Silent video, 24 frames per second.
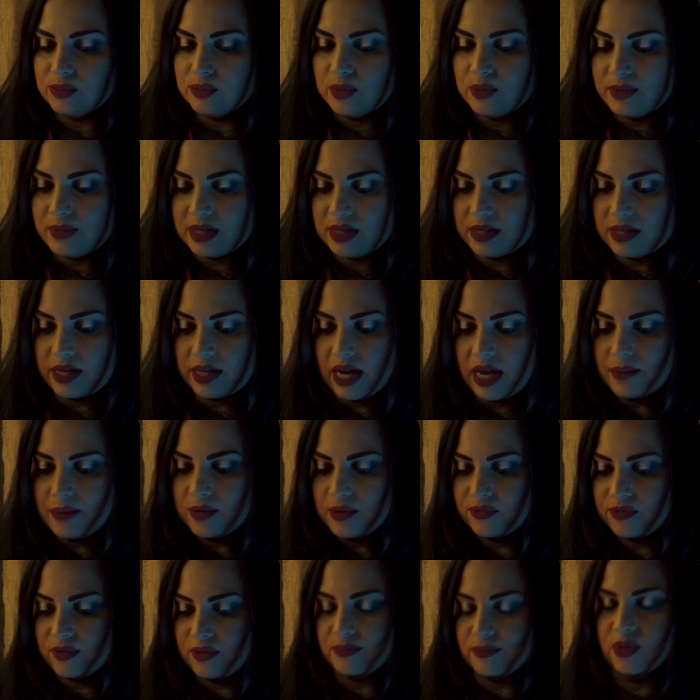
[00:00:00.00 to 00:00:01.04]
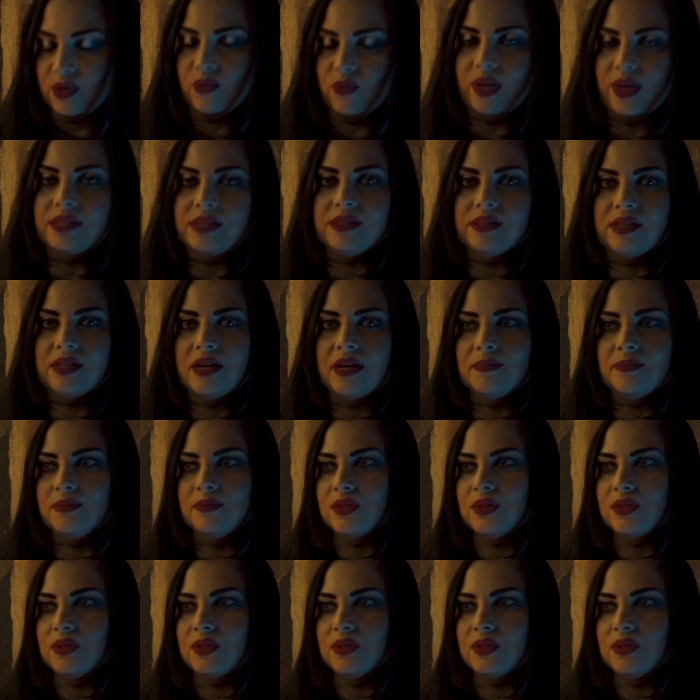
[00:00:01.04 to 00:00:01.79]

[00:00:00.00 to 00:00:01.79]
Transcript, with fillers: put me in the camera from the waist up,